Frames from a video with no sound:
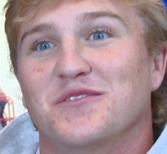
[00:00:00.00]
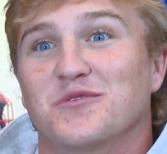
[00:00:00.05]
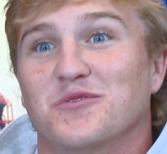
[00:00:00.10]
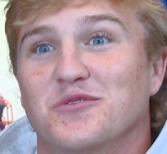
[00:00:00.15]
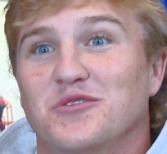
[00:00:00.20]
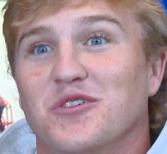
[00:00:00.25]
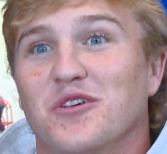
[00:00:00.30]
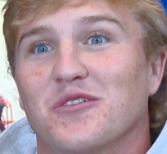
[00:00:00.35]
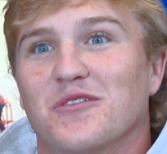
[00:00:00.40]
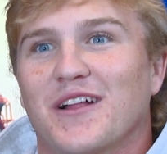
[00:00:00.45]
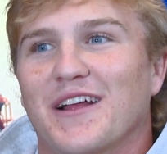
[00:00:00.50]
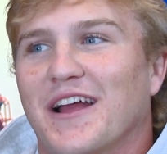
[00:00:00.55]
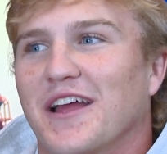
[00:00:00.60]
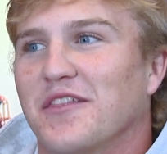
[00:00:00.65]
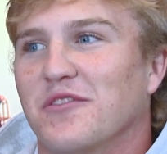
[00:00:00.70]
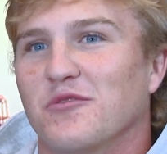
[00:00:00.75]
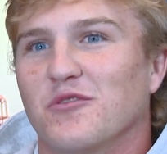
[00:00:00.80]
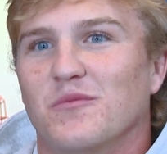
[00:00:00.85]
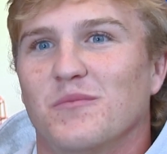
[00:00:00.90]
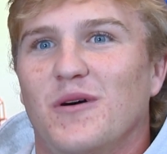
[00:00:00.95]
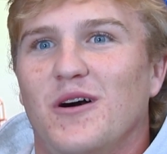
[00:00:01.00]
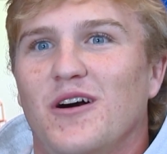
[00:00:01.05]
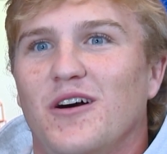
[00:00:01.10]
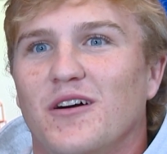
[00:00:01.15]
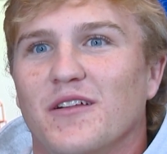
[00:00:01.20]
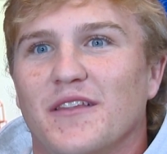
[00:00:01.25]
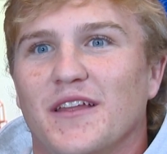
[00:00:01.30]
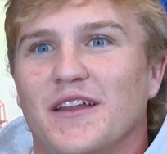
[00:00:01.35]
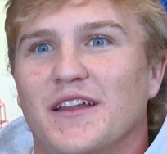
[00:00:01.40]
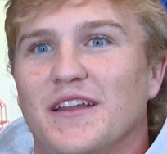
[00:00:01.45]
will joke like I threw a
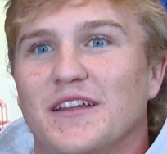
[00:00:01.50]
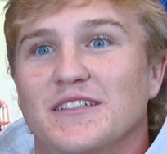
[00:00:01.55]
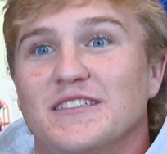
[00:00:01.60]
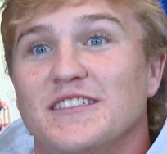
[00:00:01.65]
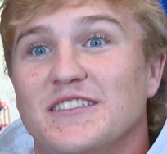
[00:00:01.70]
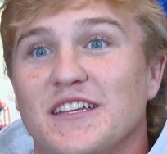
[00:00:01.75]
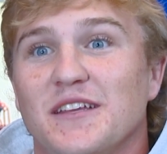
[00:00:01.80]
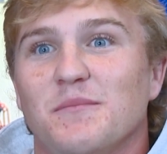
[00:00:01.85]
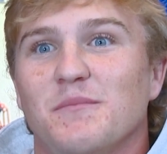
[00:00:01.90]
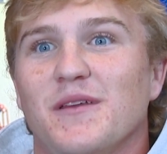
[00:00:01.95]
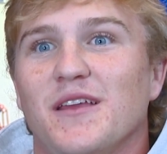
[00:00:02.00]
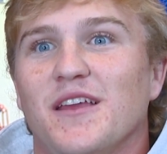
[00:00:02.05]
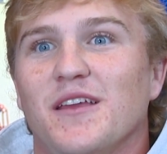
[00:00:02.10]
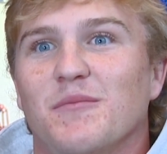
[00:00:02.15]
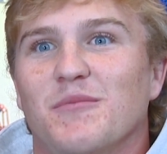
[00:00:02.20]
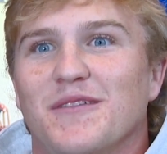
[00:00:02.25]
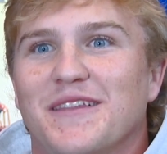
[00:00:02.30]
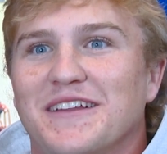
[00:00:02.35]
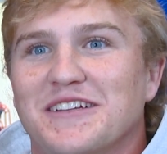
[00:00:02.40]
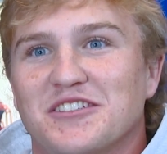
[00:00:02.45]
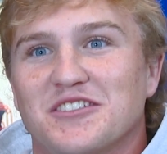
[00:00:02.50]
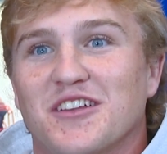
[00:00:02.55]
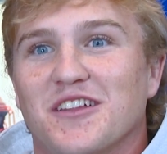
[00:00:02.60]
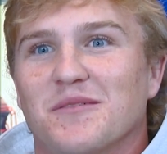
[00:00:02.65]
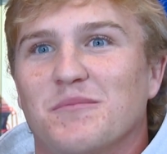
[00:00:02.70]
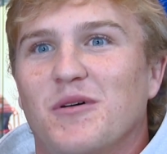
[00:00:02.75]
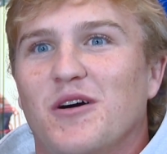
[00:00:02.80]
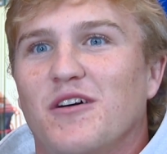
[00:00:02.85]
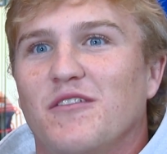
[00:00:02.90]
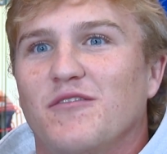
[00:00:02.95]
ball and they didn't see me, but they just saw
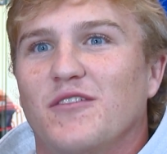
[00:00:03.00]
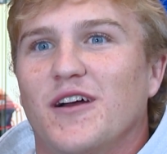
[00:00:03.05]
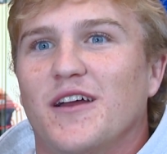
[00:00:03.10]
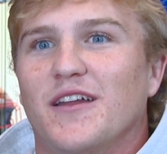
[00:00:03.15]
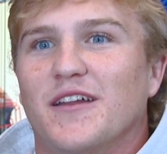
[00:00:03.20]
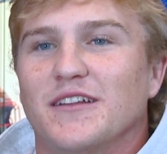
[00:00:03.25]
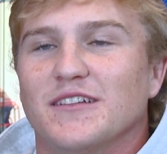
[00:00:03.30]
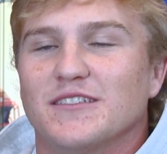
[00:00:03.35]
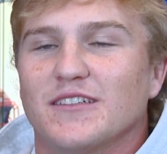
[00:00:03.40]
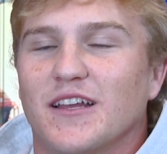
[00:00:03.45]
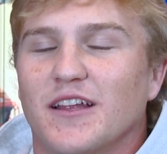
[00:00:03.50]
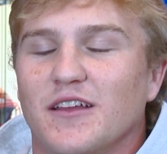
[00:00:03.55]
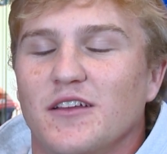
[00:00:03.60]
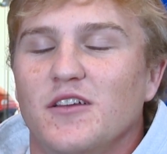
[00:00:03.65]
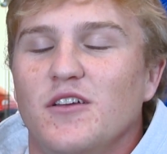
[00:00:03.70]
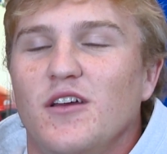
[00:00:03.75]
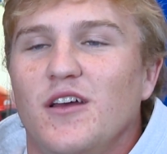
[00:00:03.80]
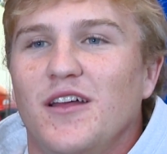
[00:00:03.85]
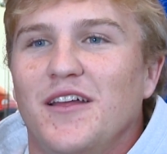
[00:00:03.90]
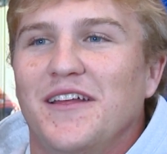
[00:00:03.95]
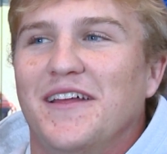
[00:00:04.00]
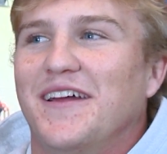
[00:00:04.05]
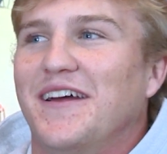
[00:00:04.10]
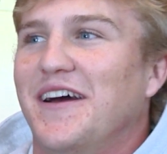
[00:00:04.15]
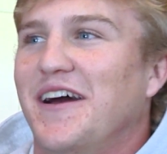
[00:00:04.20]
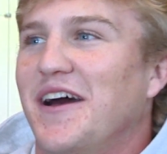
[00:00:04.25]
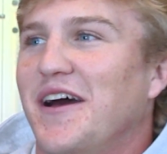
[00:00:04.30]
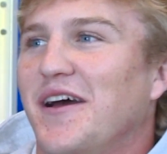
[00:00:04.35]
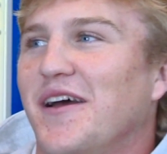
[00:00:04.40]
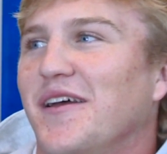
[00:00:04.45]
the ball flying. And it's like
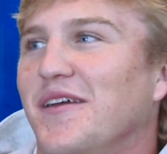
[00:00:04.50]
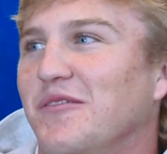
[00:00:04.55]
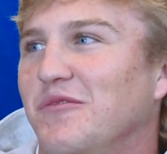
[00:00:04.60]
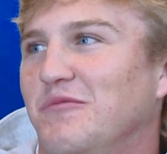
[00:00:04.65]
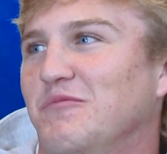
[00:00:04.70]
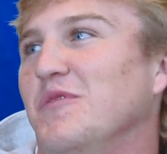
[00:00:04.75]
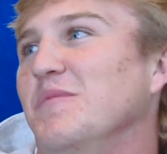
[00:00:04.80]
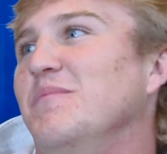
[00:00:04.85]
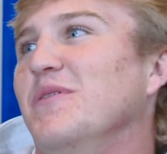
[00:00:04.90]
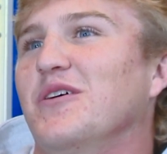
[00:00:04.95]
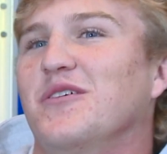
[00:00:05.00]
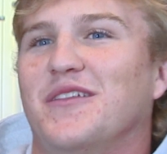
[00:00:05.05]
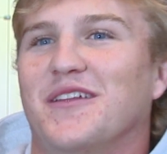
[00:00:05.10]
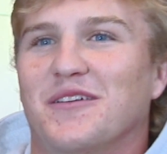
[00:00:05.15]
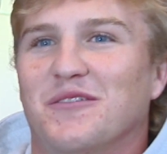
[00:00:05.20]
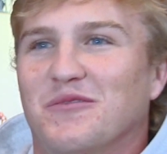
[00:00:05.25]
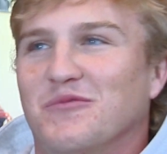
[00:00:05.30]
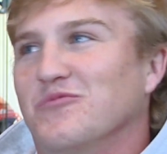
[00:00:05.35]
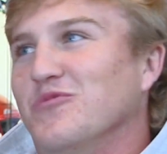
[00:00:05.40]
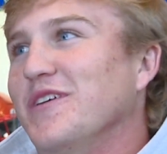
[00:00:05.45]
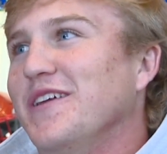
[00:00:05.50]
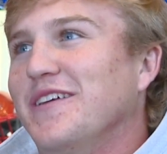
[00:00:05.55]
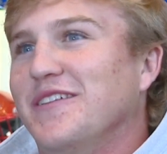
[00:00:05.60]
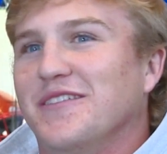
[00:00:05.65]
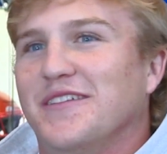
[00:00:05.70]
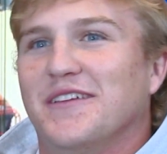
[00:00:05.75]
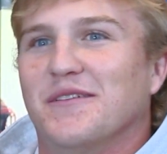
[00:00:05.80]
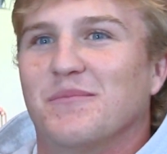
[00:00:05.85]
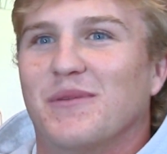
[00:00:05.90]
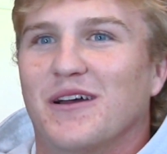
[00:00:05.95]
uh, we build it
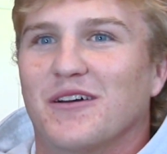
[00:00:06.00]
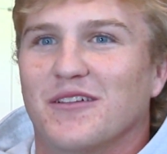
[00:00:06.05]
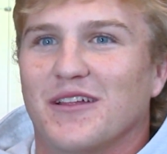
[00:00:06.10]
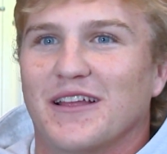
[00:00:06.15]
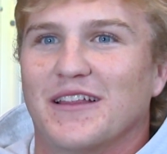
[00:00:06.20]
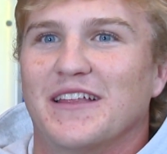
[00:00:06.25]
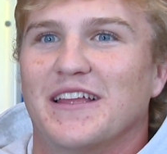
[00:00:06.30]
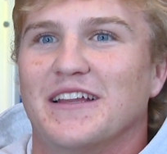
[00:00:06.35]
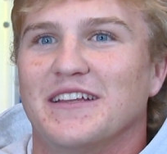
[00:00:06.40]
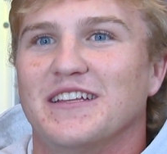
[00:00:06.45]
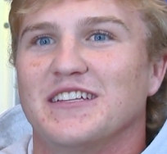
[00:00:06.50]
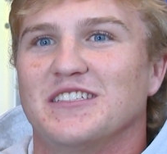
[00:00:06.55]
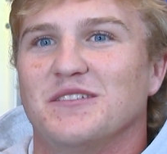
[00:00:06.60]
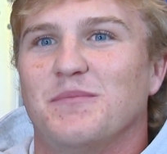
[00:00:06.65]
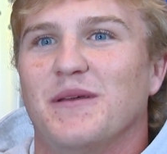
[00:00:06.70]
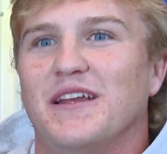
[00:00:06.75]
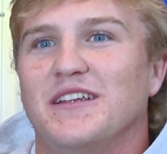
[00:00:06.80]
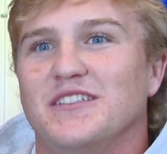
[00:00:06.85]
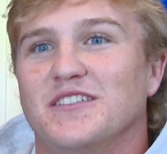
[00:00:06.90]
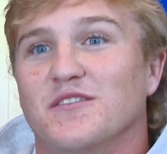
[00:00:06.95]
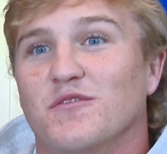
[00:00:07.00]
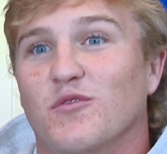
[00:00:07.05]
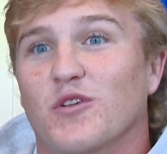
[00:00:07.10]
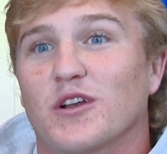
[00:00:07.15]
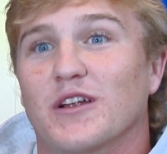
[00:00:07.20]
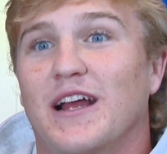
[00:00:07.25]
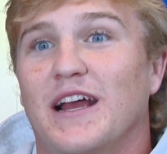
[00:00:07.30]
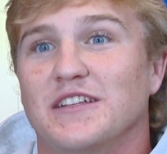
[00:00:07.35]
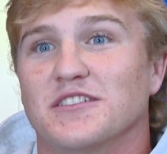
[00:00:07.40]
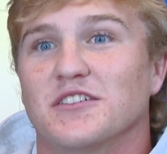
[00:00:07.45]
weekly about like the anticipation of
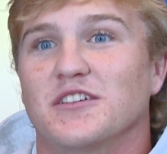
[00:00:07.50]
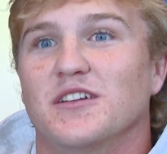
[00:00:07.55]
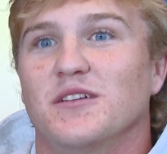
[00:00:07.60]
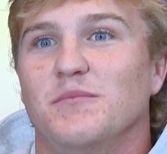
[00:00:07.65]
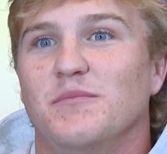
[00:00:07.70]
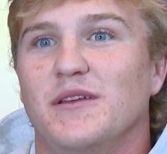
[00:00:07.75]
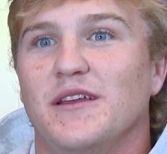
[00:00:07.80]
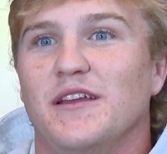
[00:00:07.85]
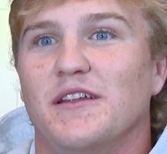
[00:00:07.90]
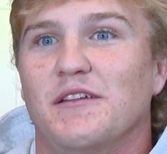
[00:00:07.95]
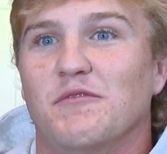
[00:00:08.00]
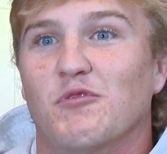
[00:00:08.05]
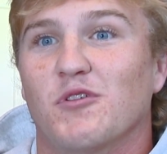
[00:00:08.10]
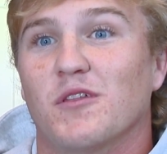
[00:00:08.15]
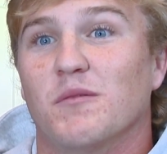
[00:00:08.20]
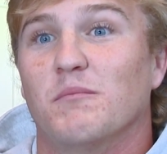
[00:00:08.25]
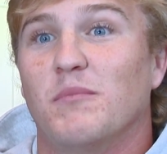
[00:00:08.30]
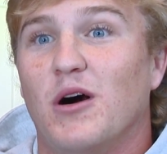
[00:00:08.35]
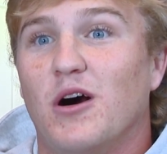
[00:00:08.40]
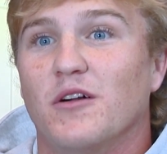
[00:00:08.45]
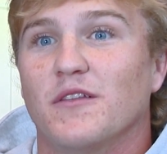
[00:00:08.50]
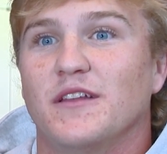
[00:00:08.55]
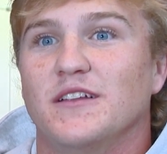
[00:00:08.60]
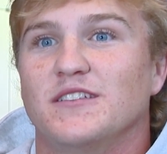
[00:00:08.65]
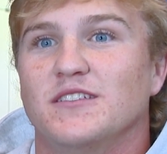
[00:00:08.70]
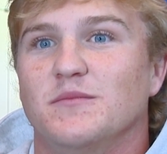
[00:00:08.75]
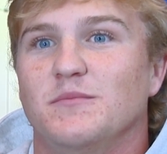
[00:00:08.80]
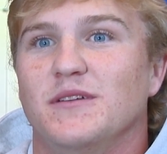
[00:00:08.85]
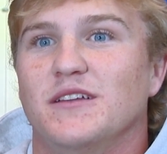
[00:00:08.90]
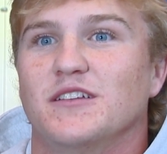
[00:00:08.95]
where guys are going to be and where the ball
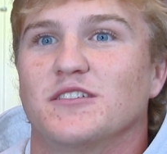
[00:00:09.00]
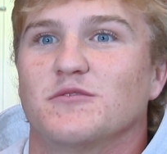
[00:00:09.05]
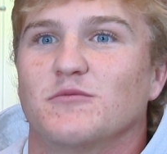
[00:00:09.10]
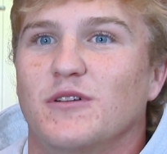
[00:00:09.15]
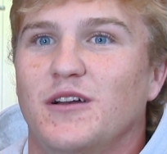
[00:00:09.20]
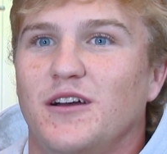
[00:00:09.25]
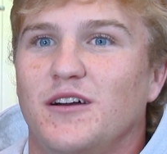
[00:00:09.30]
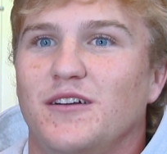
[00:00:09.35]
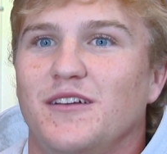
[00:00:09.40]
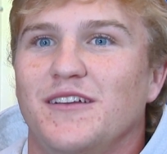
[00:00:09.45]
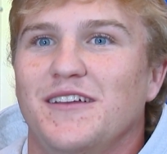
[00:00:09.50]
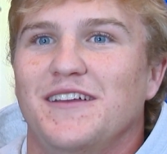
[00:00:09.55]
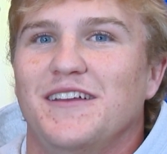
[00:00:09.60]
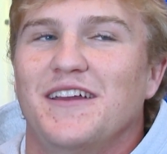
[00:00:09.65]
needs to be as well.